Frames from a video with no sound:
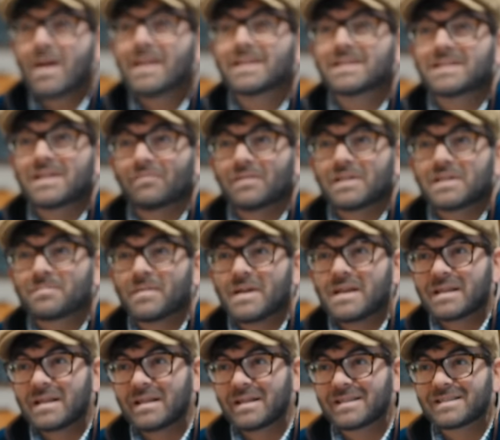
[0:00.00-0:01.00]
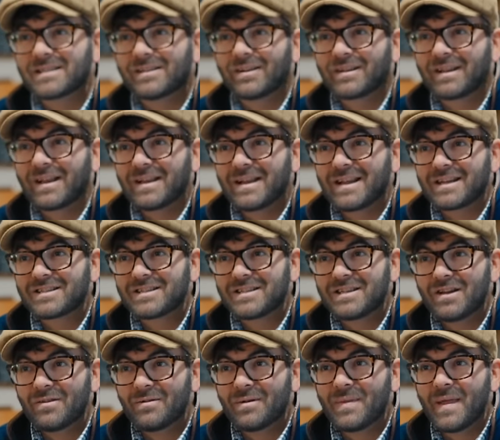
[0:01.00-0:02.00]
Relatively speaking, until I get next to
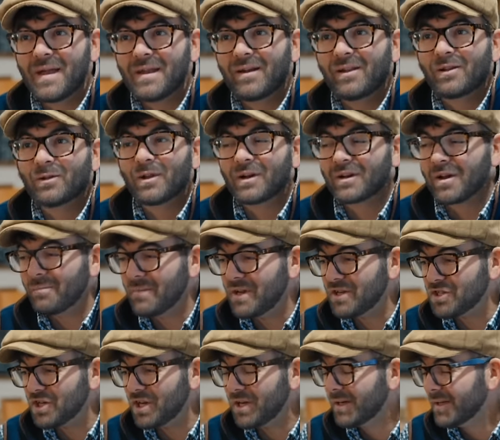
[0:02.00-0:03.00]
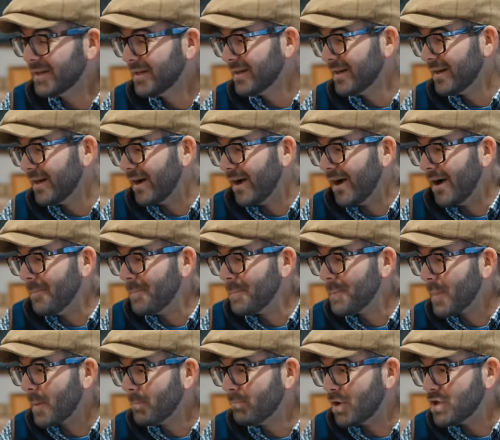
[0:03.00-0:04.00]
you, and then I look like a midget.
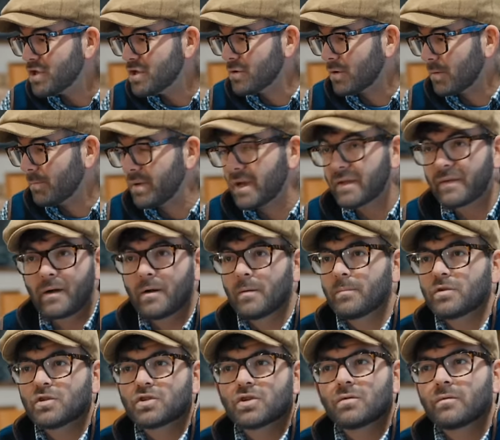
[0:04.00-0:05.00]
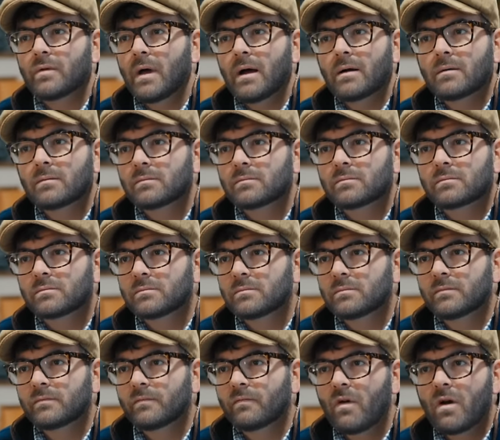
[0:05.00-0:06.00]
But you can pick that up and shoot that
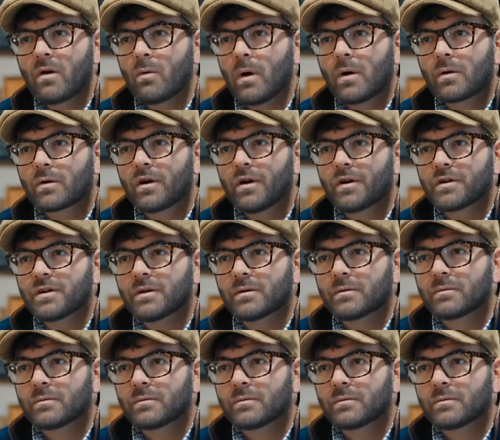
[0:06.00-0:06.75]
can't you?